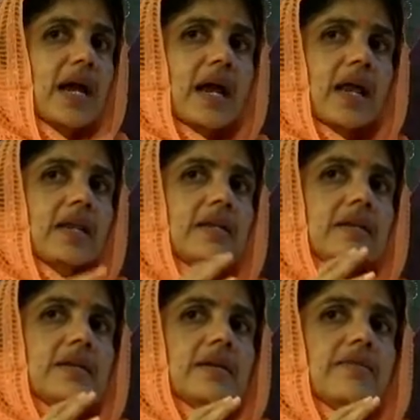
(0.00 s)

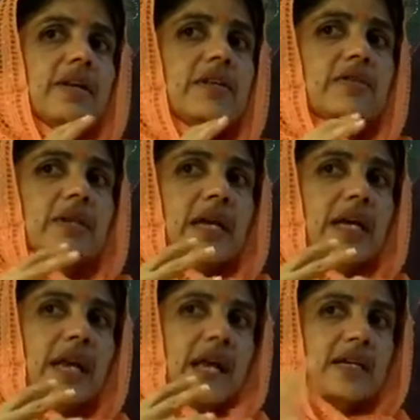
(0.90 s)
and when you
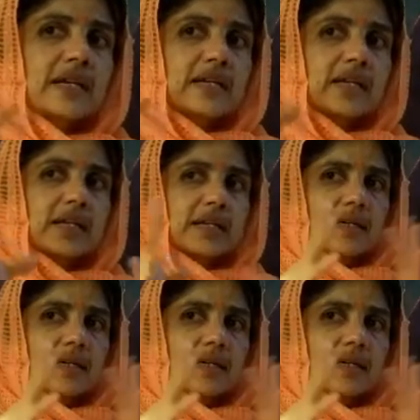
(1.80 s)
negate the